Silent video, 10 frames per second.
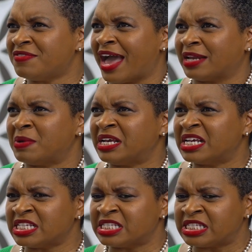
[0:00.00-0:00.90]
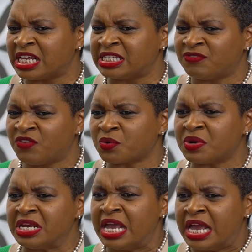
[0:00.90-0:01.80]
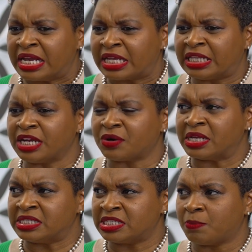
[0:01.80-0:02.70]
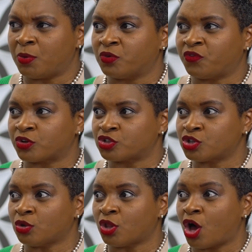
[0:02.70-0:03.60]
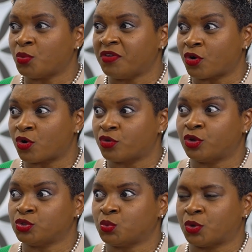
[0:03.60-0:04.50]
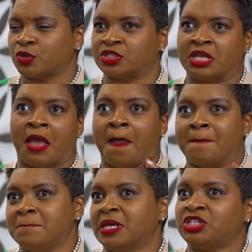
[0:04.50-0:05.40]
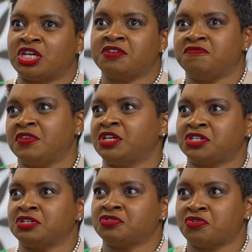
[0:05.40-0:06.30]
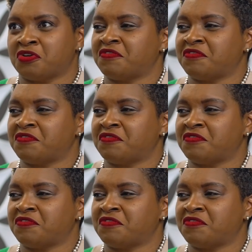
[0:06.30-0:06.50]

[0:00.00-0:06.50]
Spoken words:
that because it's very clear and simple. For so long, we've heard those words, mission, vision, core